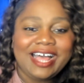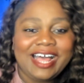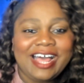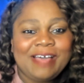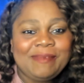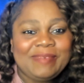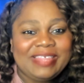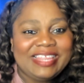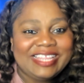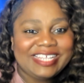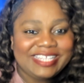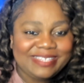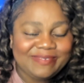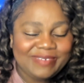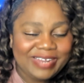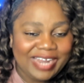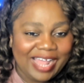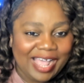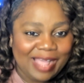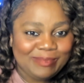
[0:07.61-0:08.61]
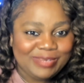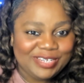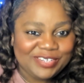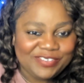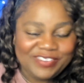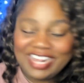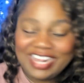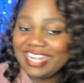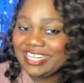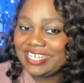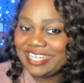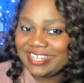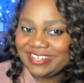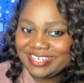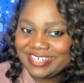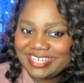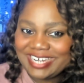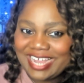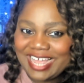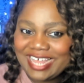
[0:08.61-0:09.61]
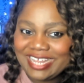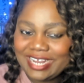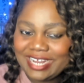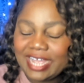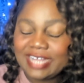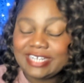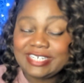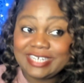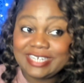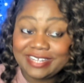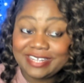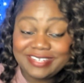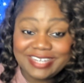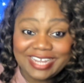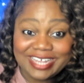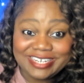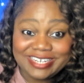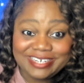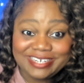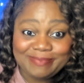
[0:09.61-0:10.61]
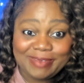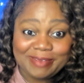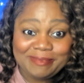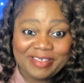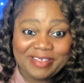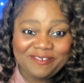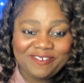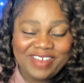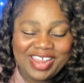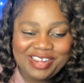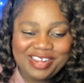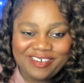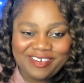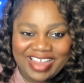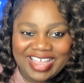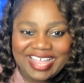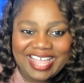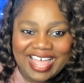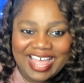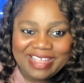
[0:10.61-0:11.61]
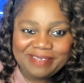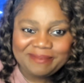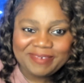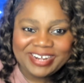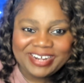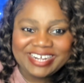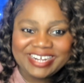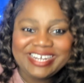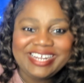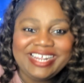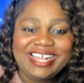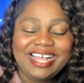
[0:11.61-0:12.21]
In this one I'm doing a shell challenge by my friend CrackedKyber.